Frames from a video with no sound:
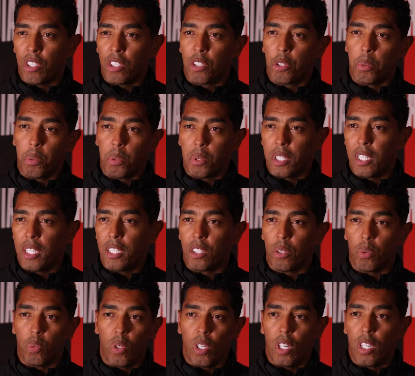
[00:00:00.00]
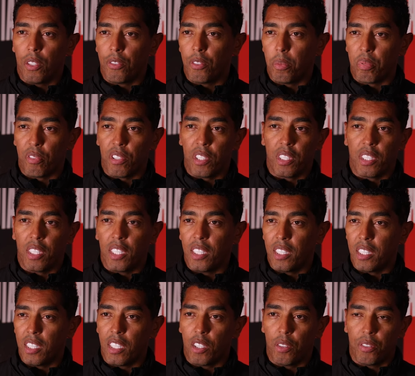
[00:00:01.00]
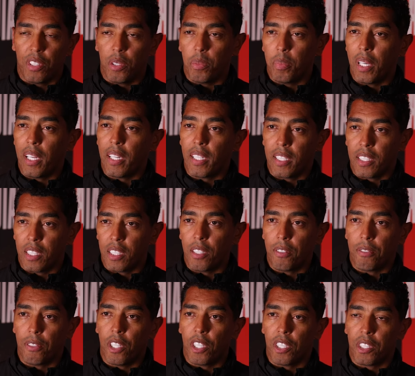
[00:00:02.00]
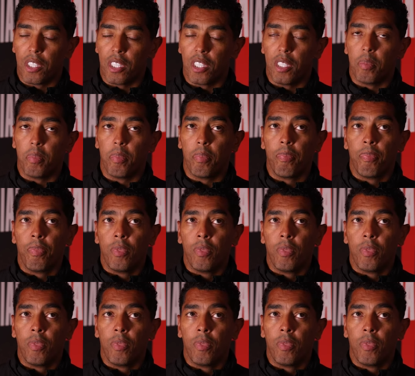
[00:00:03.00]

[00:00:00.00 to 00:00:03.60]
on, because we was there to work for pre-season and obviously play against their first team.